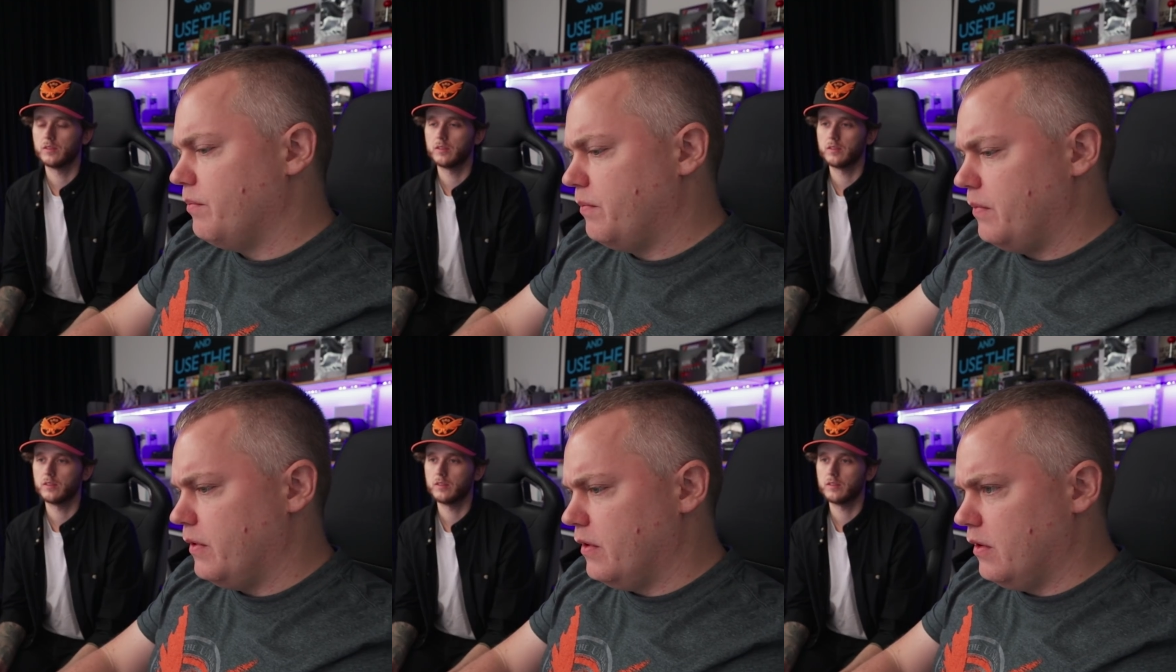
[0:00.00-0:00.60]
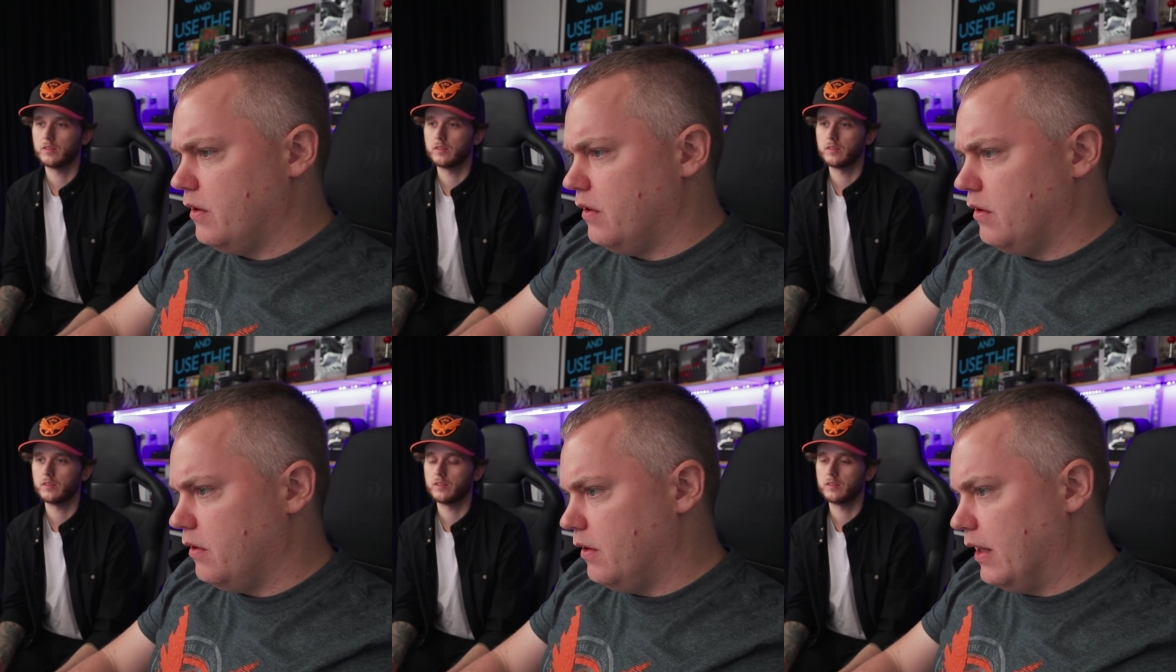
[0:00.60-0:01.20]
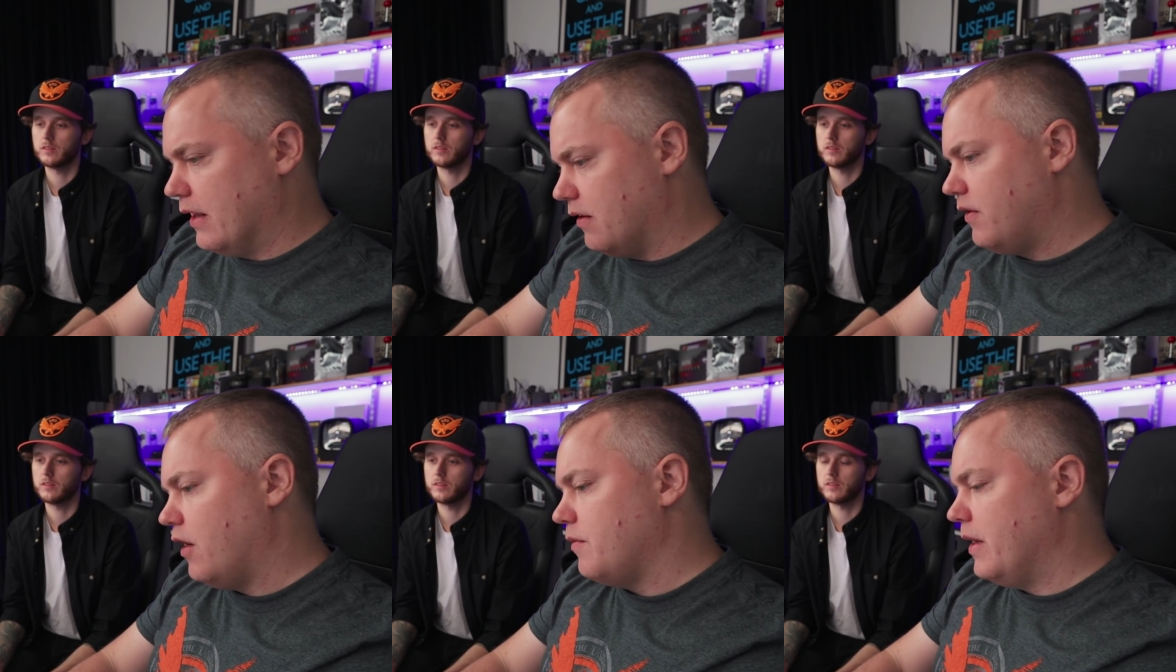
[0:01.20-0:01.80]
Speaker 1: up like the
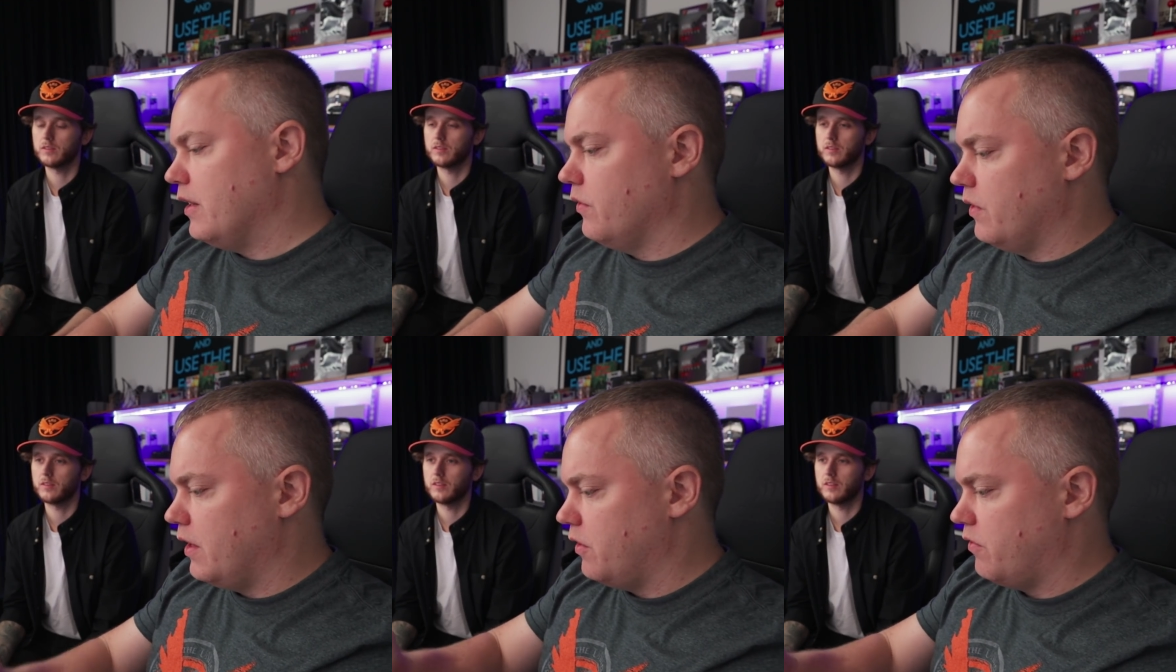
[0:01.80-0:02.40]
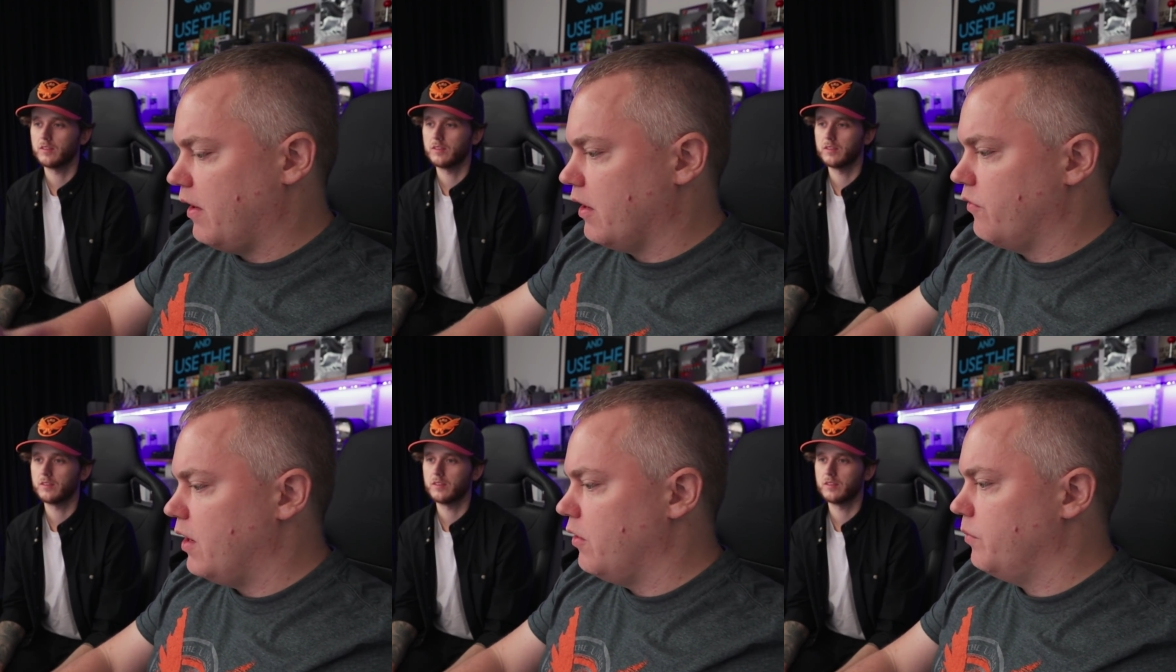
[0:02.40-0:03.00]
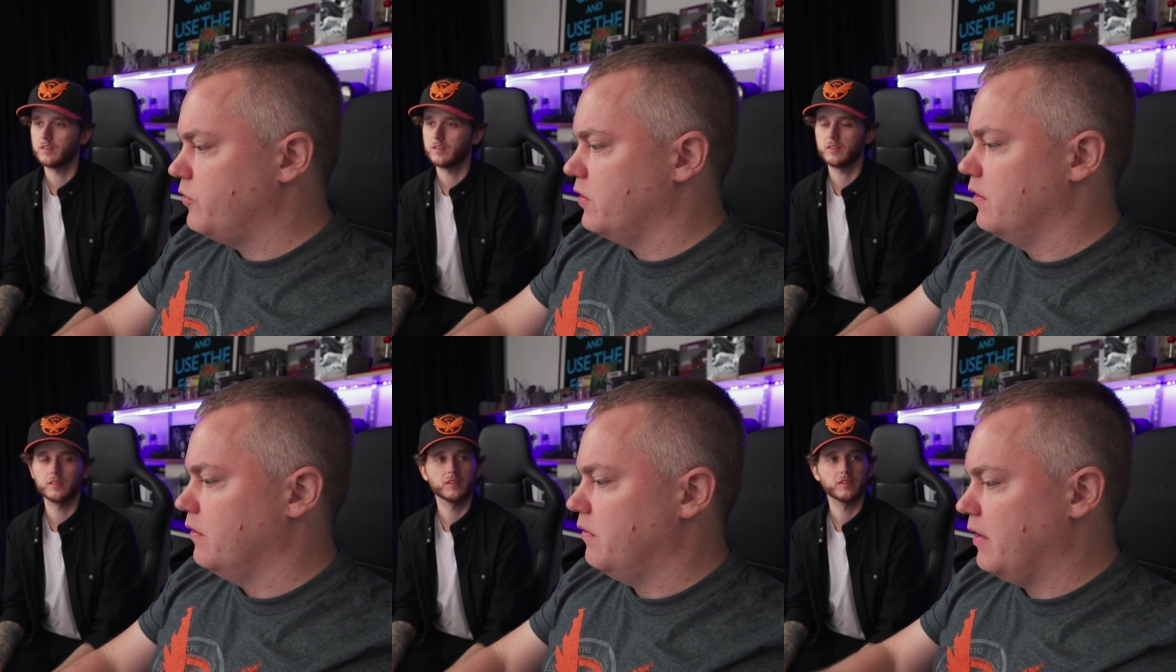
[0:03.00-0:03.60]
start menu, and then there's like a run
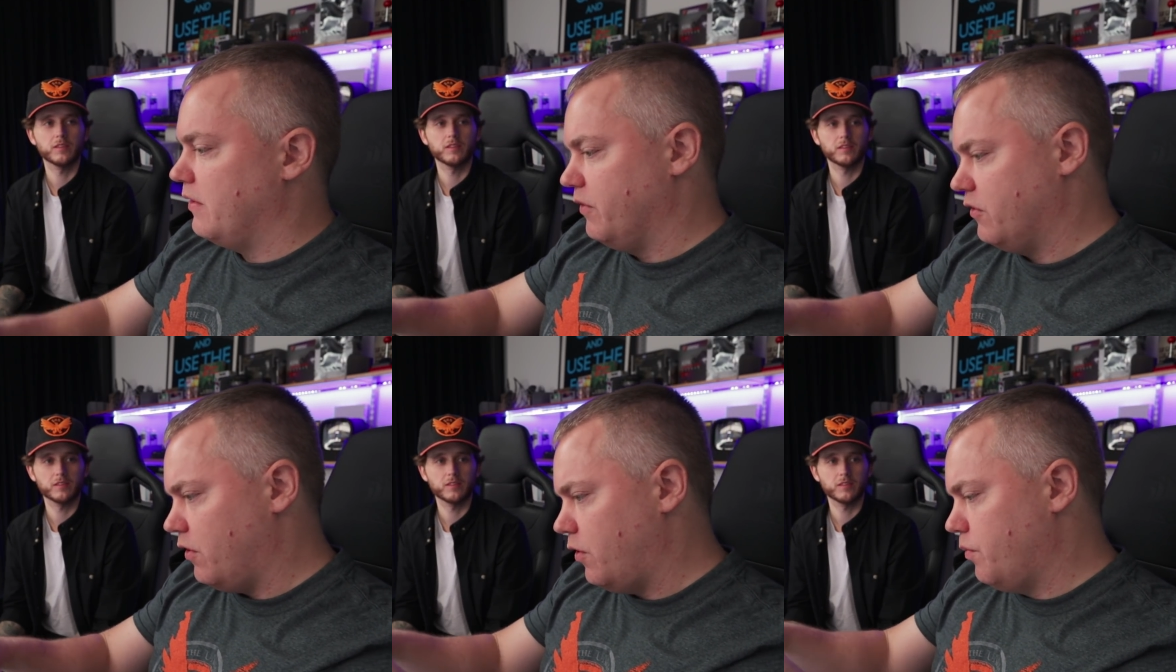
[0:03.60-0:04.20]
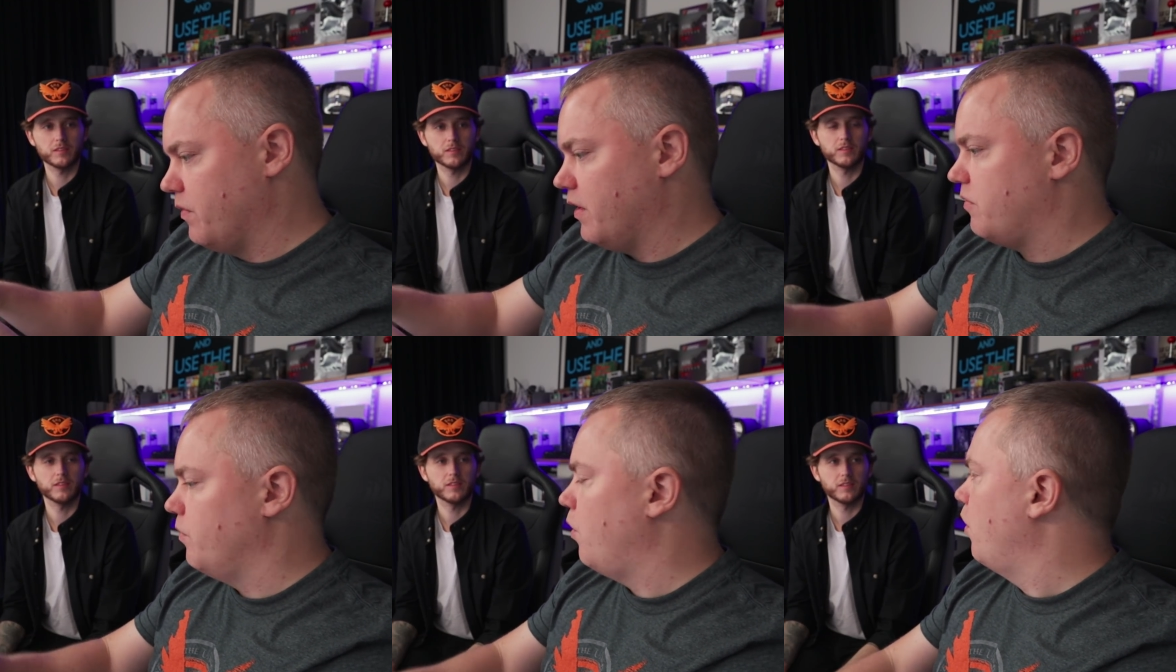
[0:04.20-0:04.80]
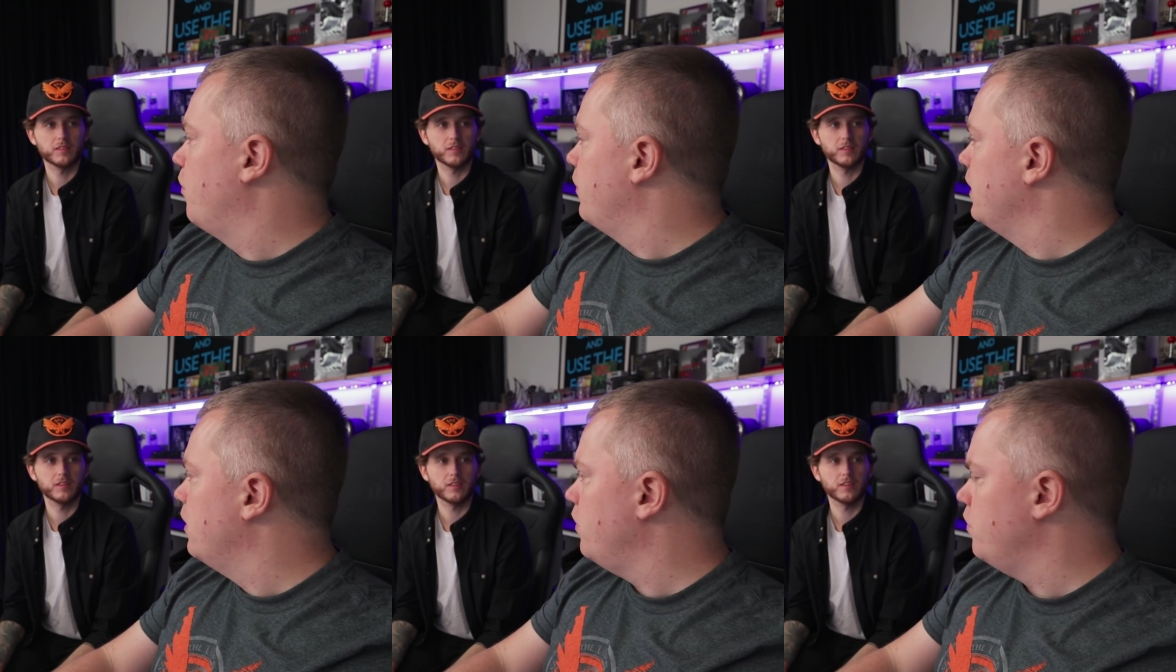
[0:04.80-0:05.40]
option that which opens a smaller
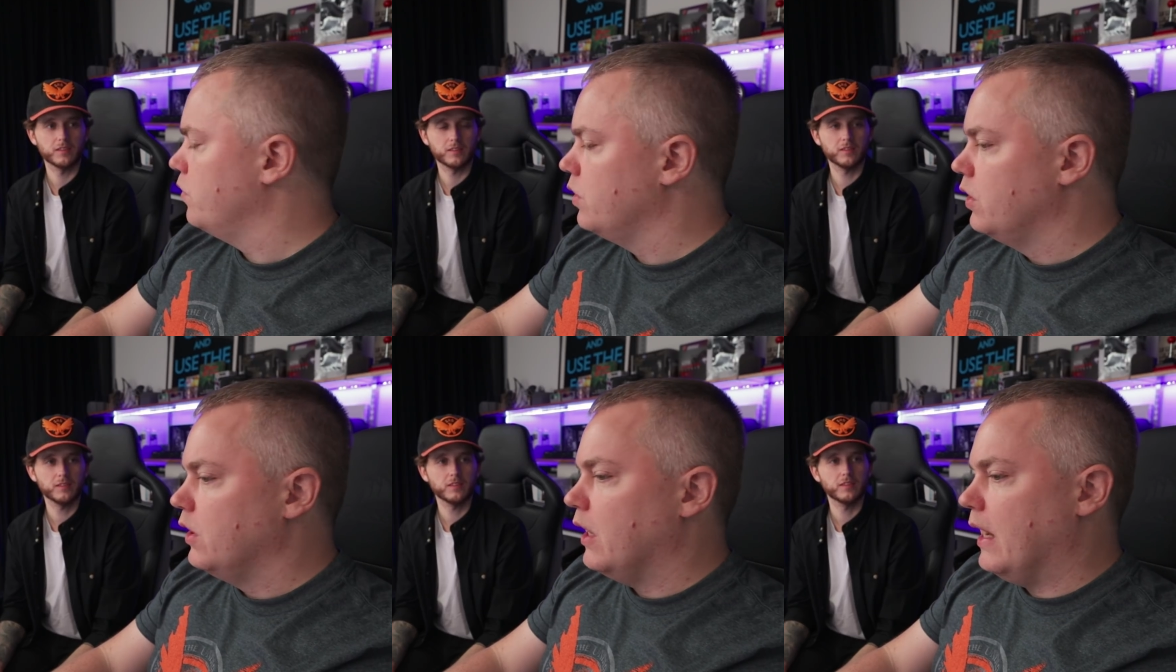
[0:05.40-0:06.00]
window. Mm -hmm.